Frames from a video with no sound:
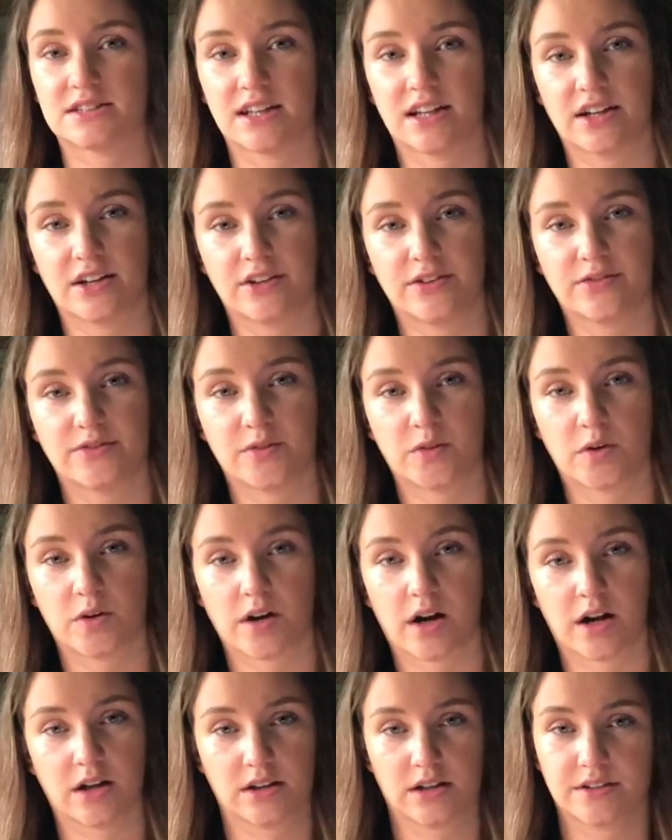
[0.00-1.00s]
sale
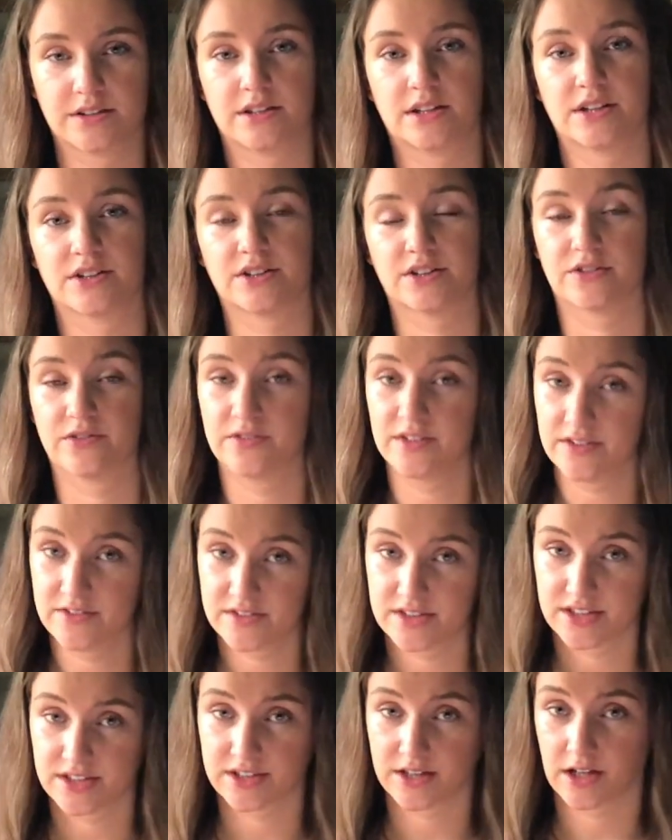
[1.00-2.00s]
for a little under
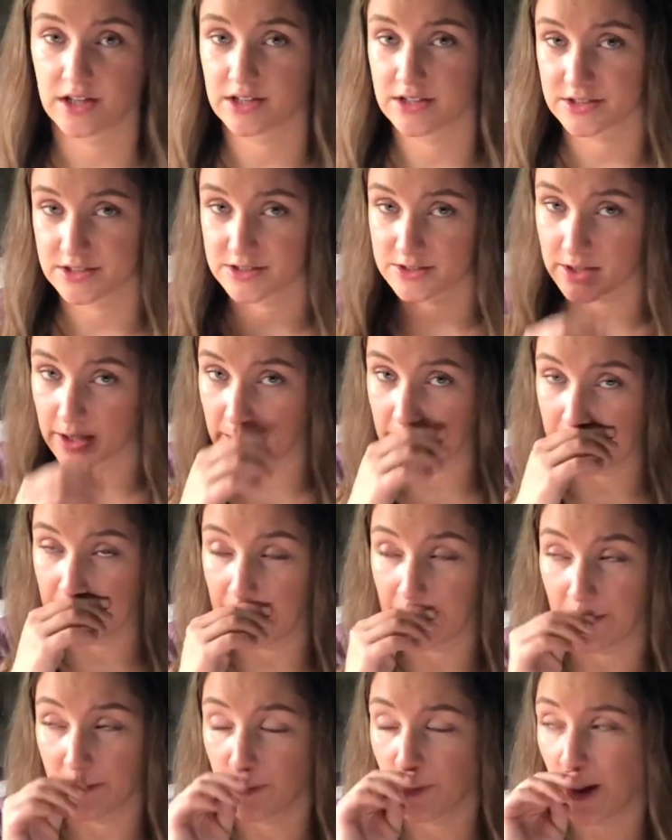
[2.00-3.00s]
$50 right
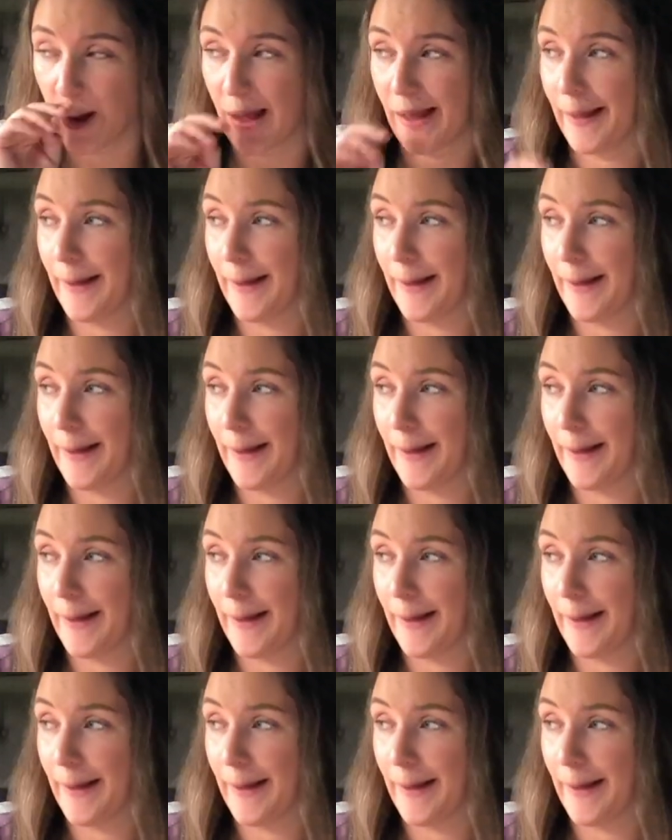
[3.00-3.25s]
now.